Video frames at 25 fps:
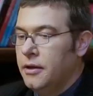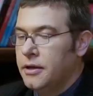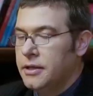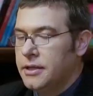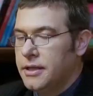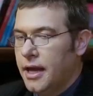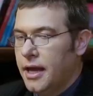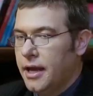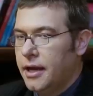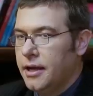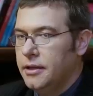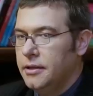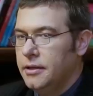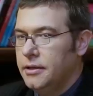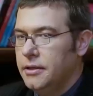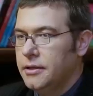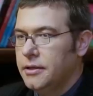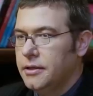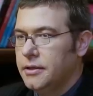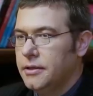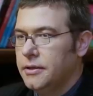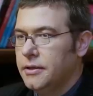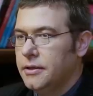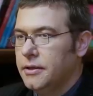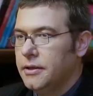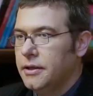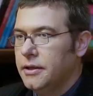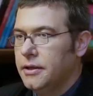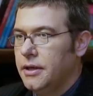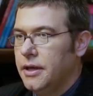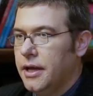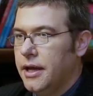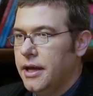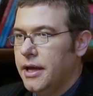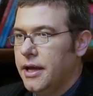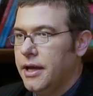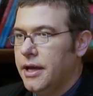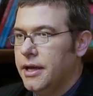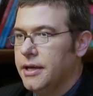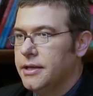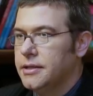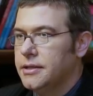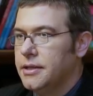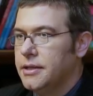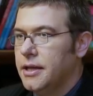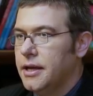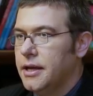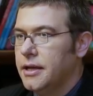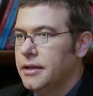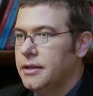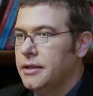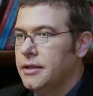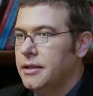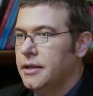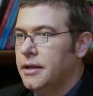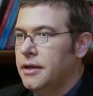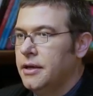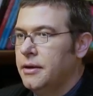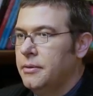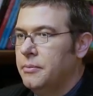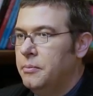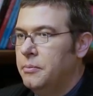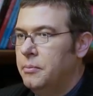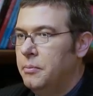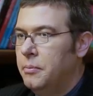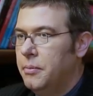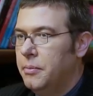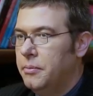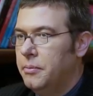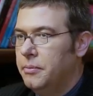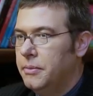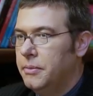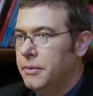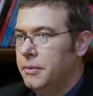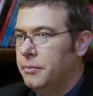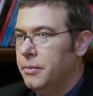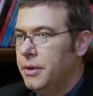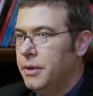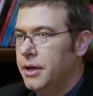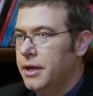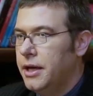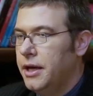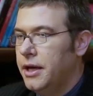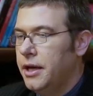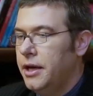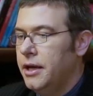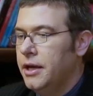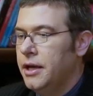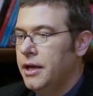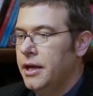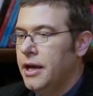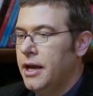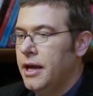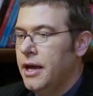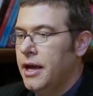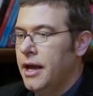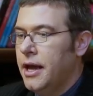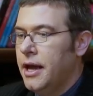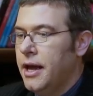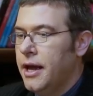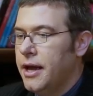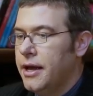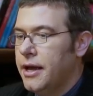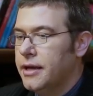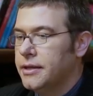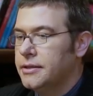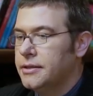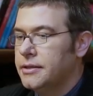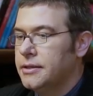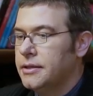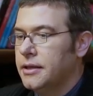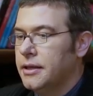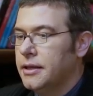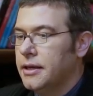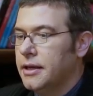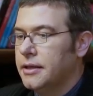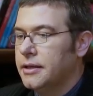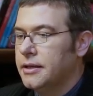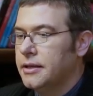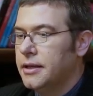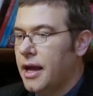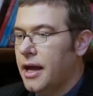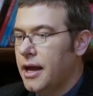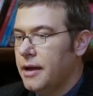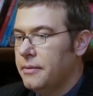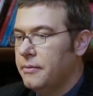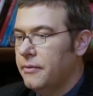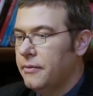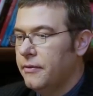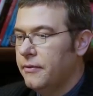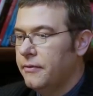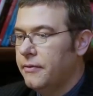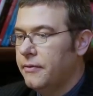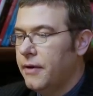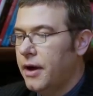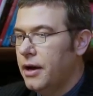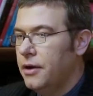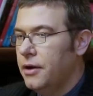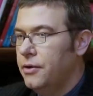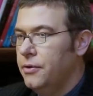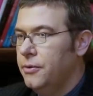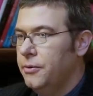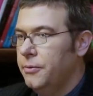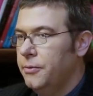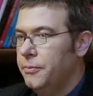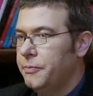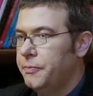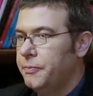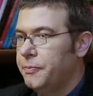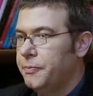Second is that money has a time value.